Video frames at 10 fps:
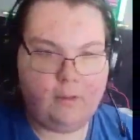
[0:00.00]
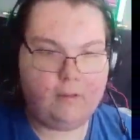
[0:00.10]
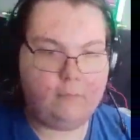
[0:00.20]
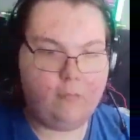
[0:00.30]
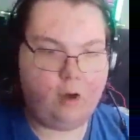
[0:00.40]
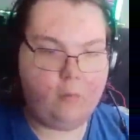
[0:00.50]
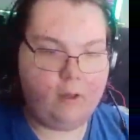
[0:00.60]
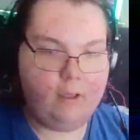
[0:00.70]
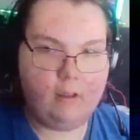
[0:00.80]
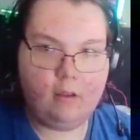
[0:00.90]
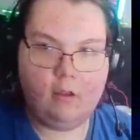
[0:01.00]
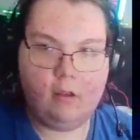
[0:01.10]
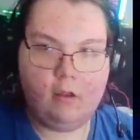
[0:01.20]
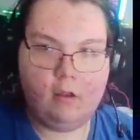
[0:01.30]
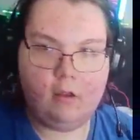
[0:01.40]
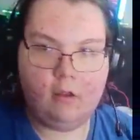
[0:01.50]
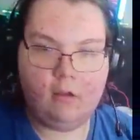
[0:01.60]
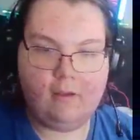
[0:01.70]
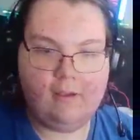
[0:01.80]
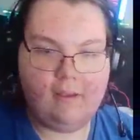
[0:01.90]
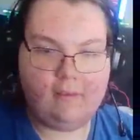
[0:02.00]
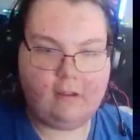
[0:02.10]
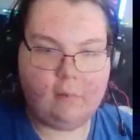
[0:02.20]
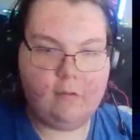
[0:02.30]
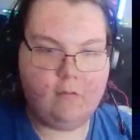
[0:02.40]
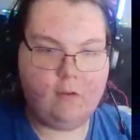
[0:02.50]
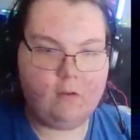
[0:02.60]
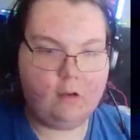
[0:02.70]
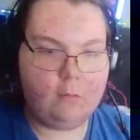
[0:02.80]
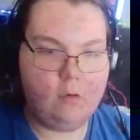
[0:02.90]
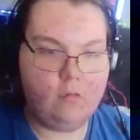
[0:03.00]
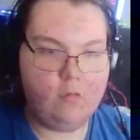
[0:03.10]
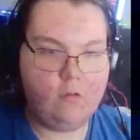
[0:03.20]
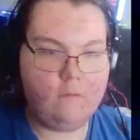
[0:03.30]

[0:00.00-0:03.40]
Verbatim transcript: in the vault, right? He's on the move, though. He's on the move.